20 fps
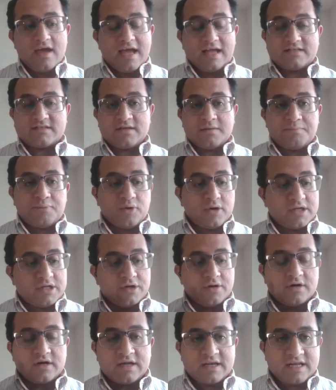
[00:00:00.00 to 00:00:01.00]
at some point
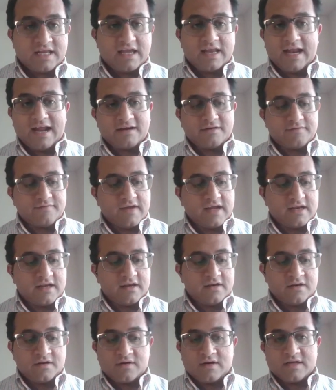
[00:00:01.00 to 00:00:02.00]
you're going to get
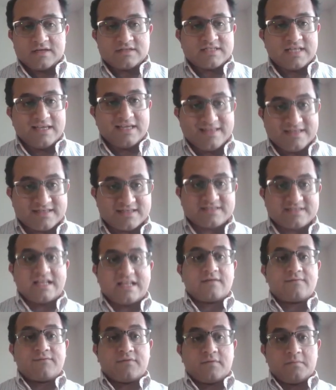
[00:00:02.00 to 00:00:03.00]
aggravated and you're going to say, this is
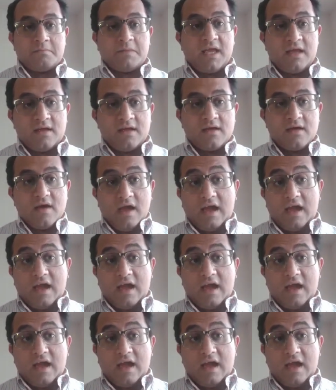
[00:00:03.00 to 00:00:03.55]
not for me,